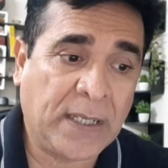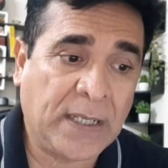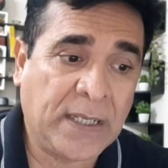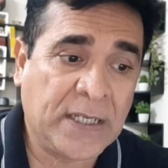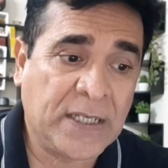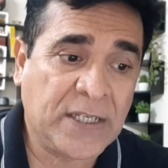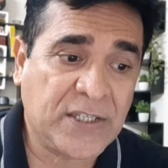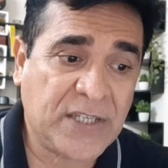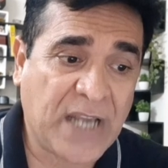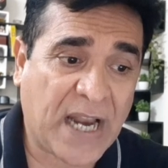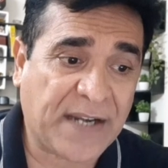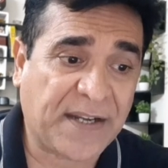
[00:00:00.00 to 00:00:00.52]

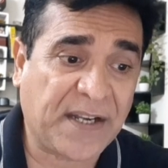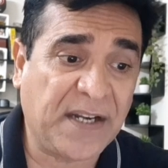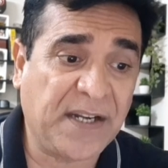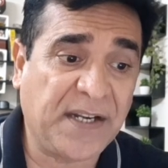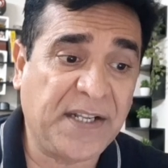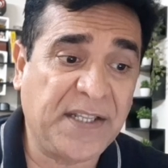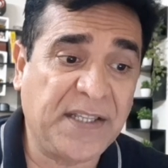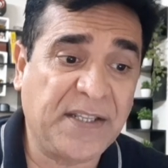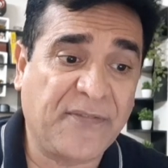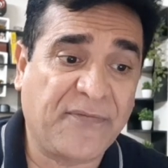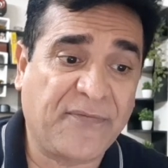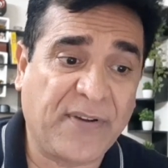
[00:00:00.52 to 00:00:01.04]
Saturn
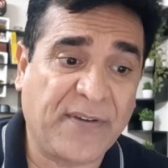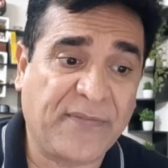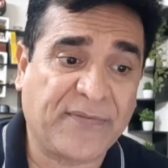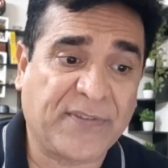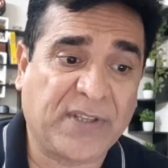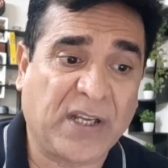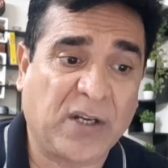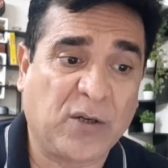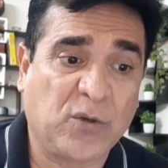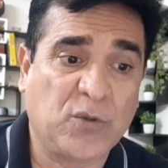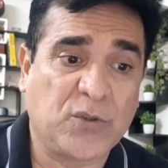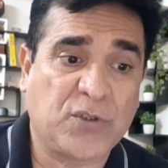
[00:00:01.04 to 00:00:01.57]
in the 5th
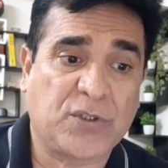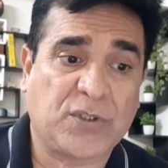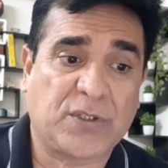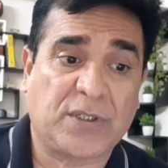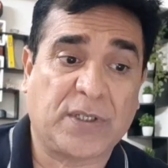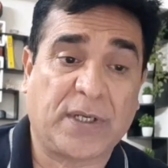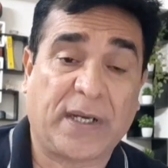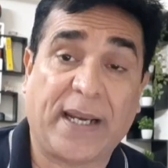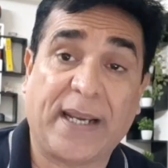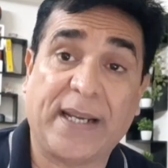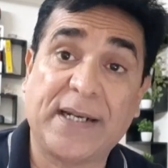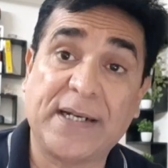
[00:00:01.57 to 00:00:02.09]

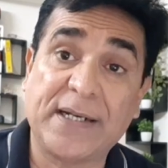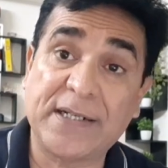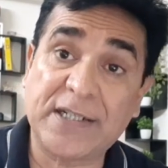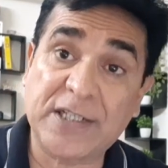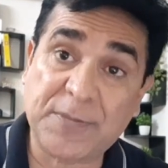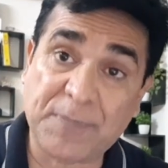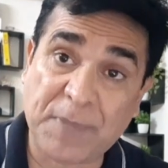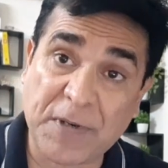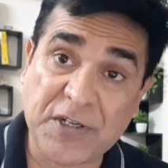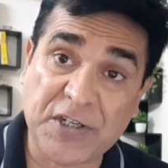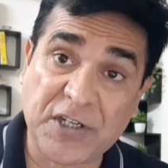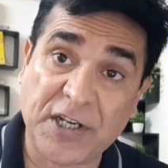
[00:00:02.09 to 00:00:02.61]
house and
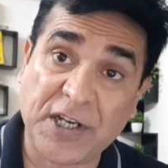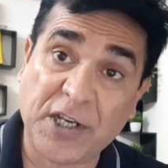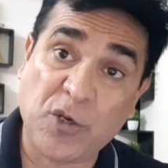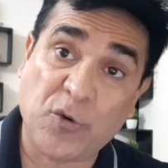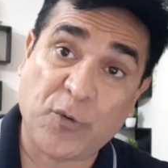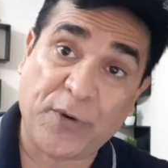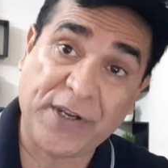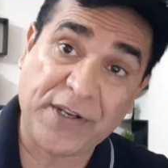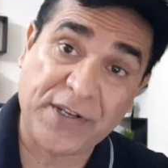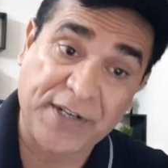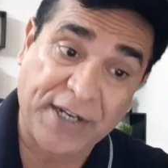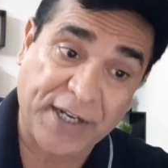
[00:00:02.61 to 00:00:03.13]
especially
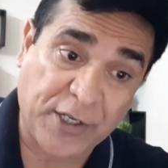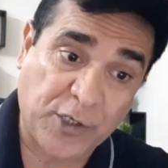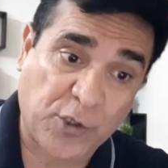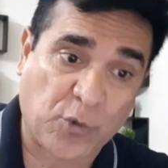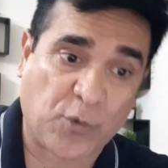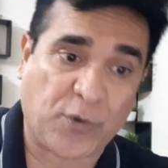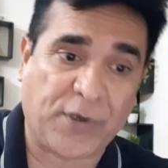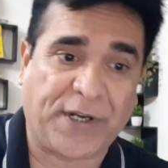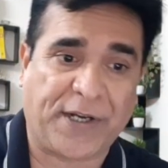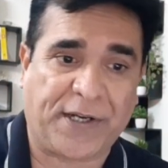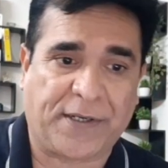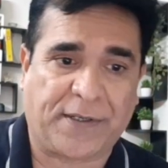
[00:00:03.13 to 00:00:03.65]
going
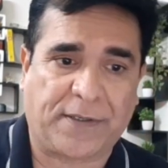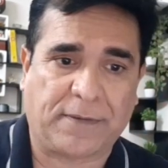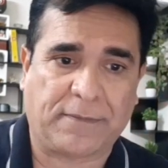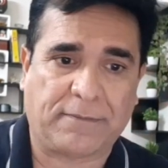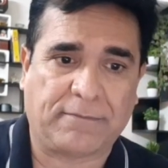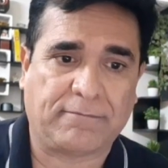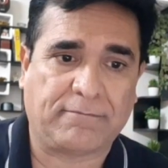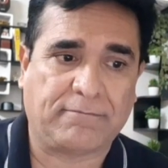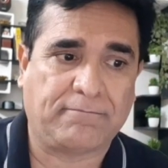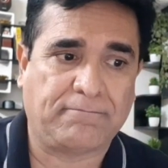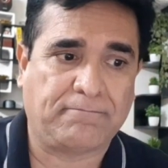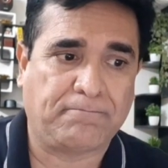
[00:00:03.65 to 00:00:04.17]
retrograde
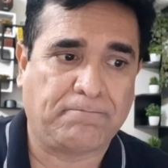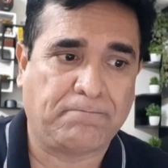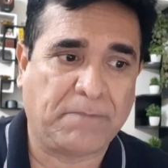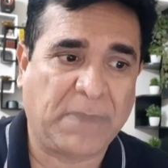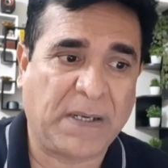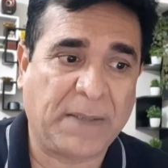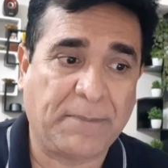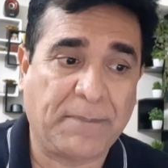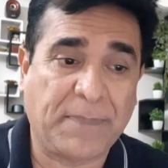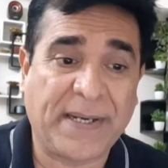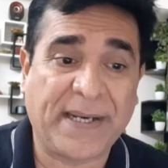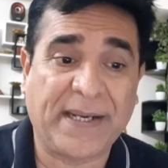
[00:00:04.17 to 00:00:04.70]
may
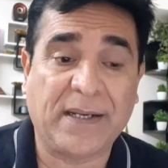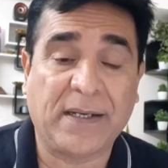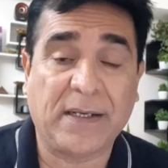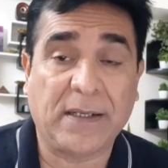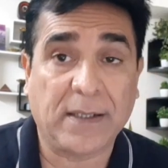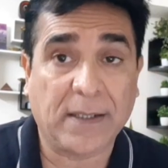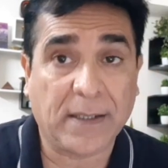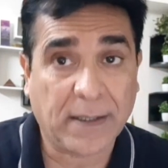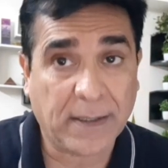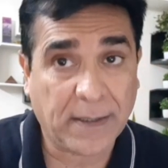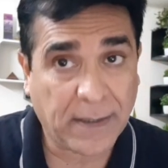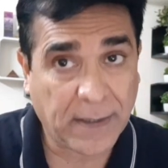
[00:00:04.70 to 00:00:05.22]

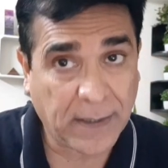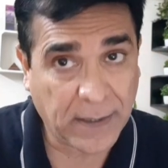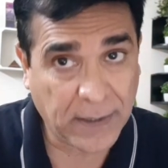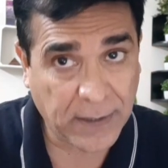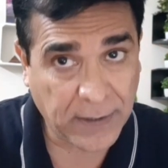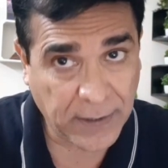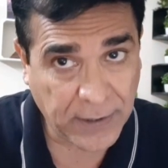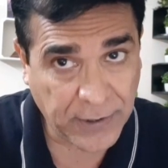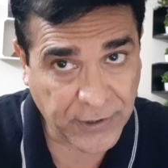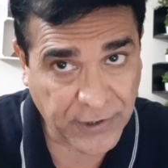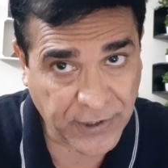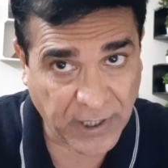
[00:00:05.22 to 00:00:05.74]
bring
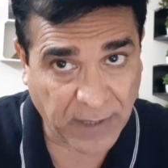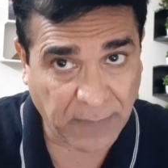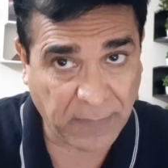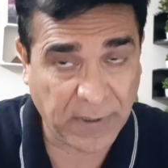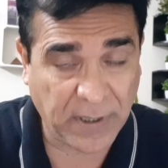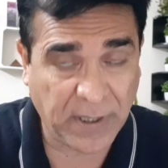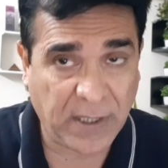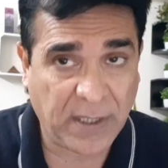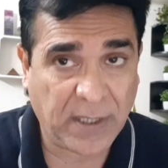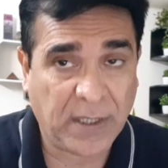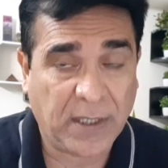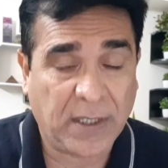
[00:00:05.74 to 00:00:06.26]

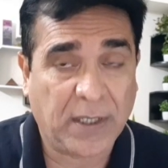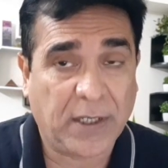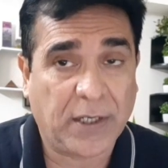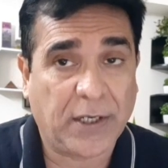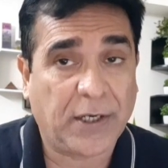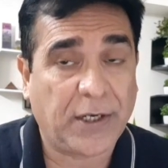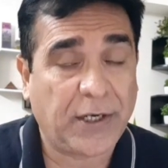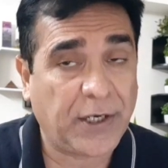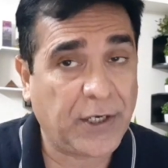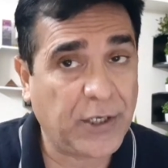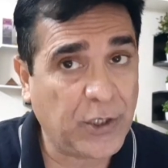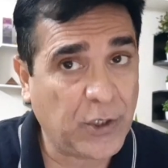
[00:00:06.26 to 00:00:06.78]
trouble
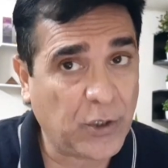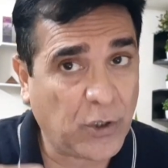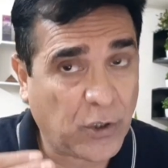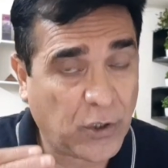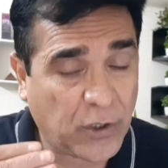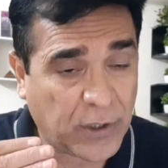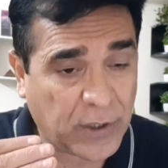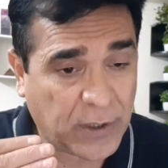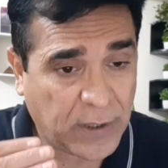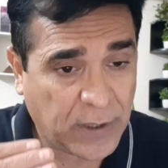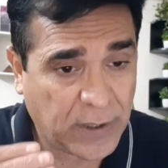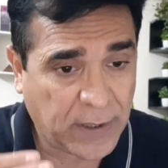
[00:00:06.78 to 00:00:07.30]
in
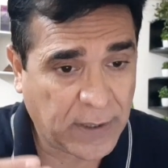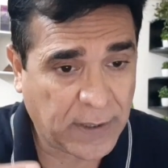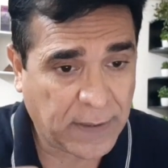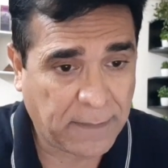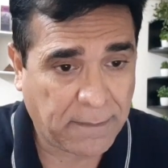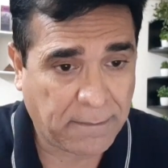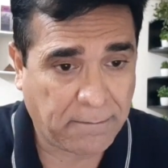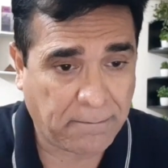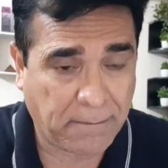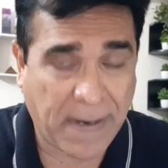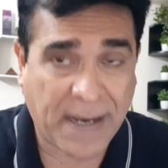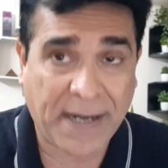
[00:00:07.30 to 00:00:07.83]
your
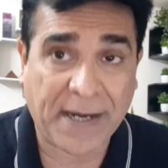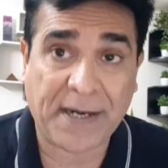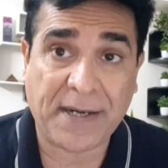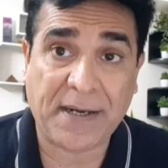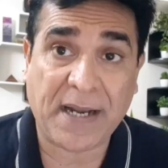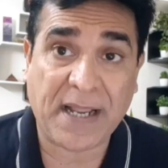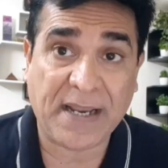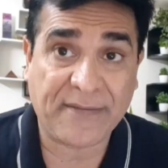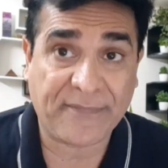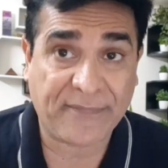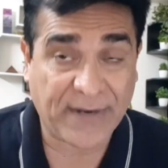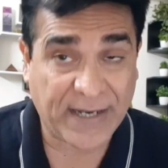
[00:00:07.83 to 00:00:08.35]
married
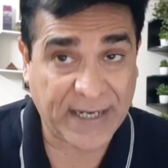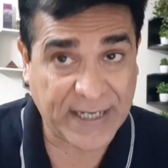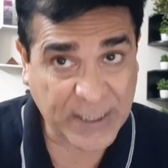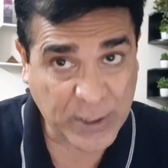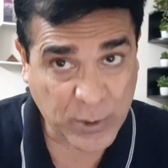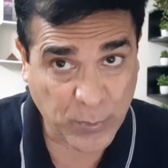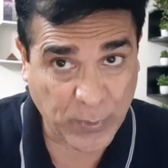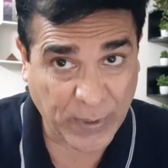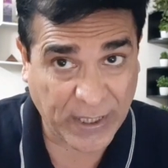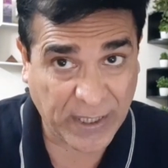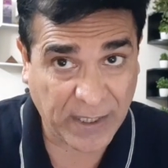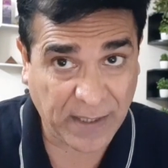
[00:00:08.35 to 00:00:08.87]
life as
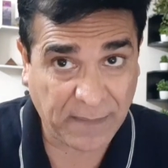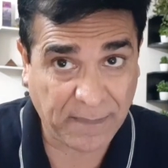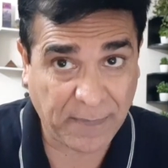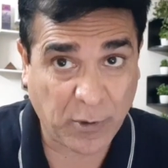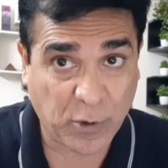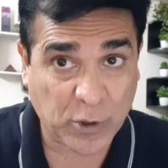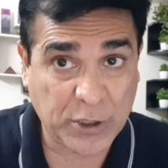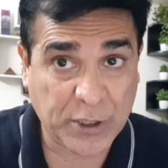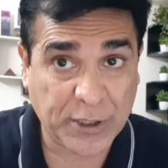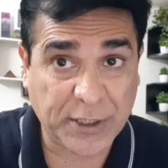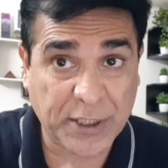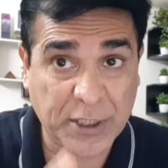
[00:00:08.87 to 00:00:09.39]
well,
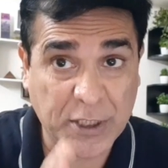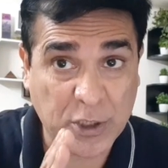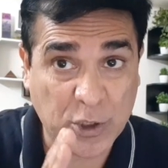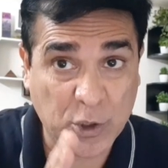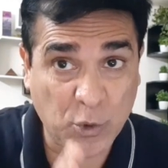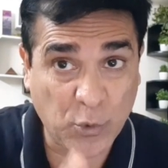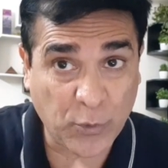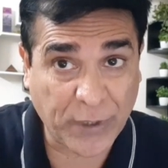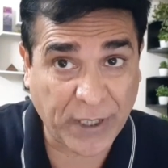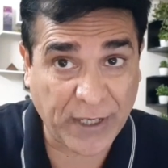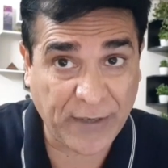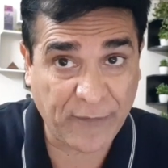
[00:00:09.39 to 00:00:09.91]
because it is
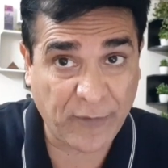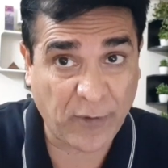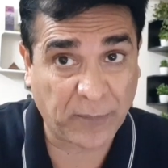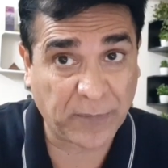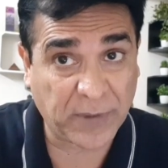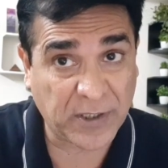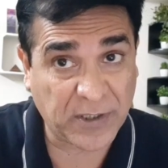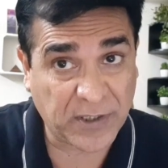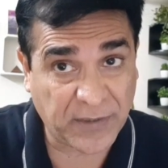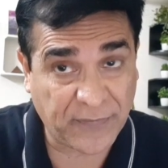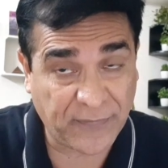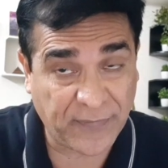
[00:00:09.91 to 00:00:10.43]
looking from
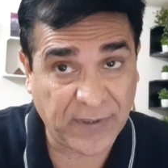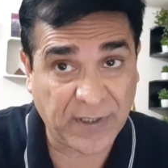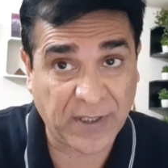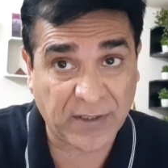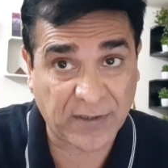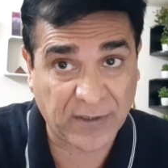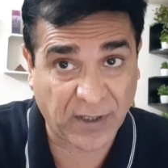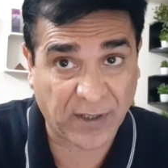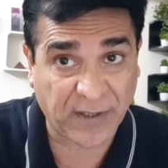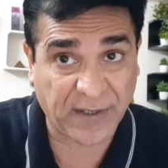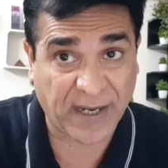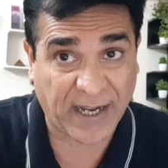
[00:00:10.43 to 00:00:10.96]
with the
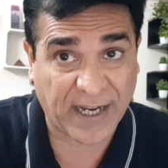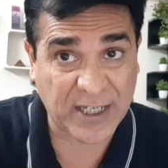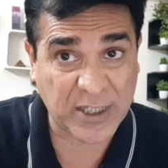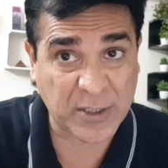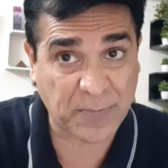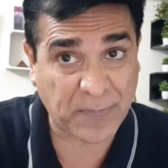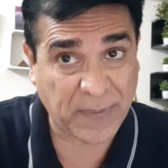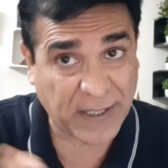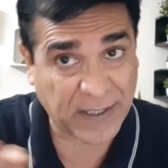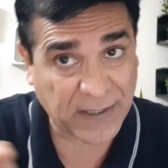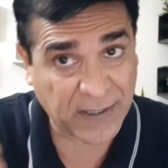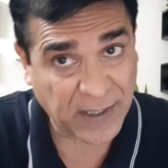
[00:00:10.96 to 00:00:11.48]
third
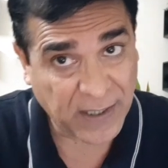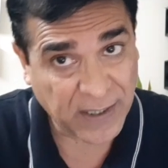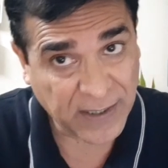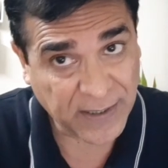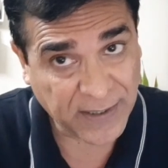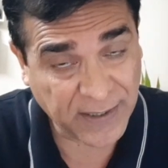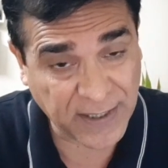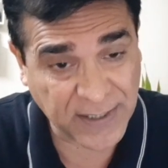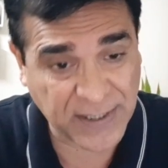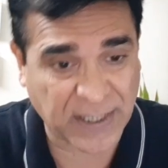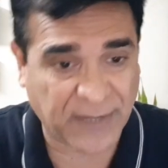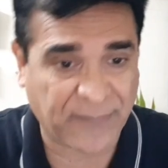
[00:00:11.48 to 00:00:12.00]
aspect,
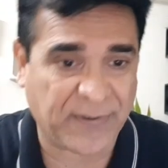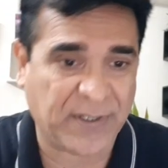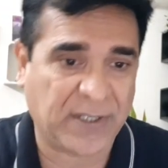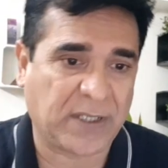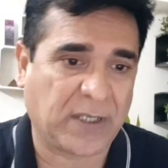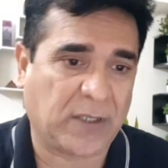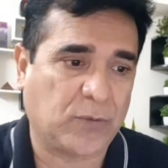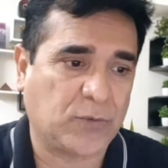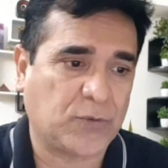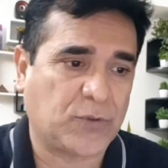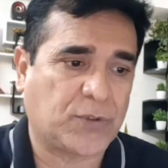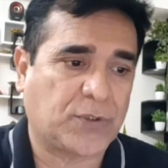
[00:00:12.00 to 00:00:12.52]
the 7th
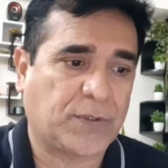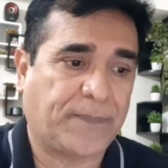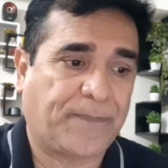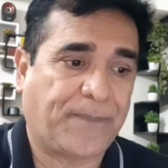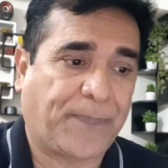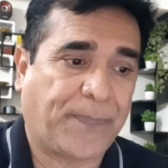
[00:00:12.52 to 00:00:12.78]
house.